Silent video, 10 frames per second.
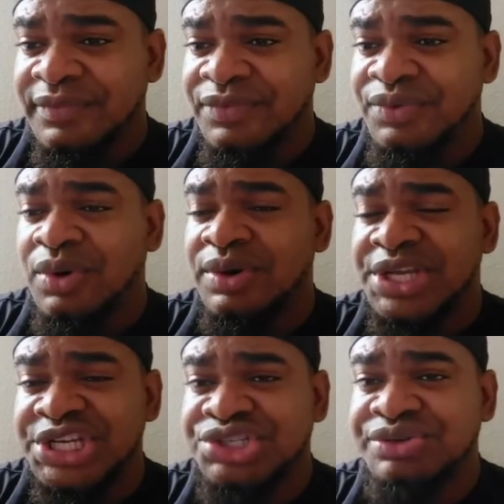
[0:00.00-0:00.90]
Throughout
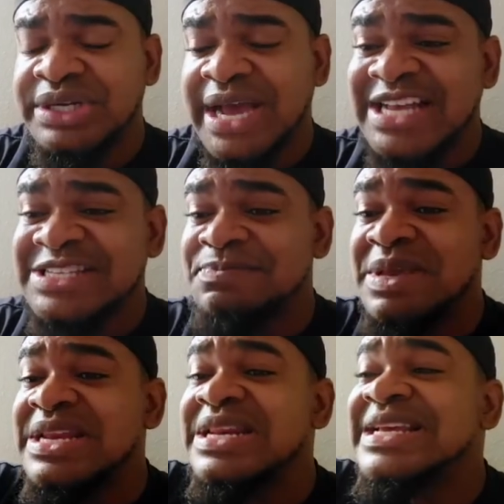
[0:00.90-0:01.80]
history, it has
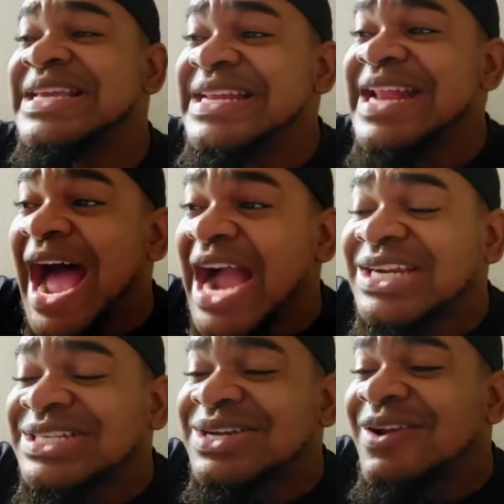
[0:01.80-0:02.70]
been the
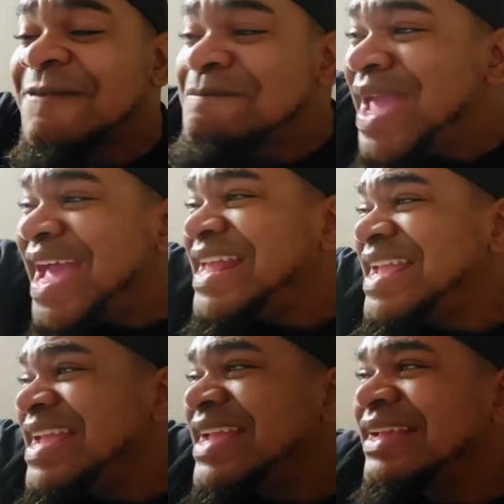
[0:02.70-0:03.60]
inaction of
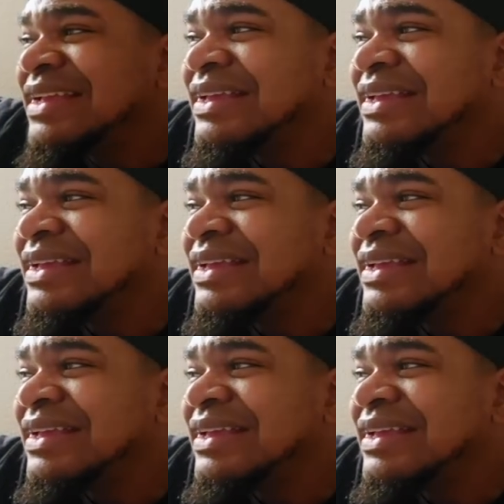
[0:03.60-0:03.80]
many,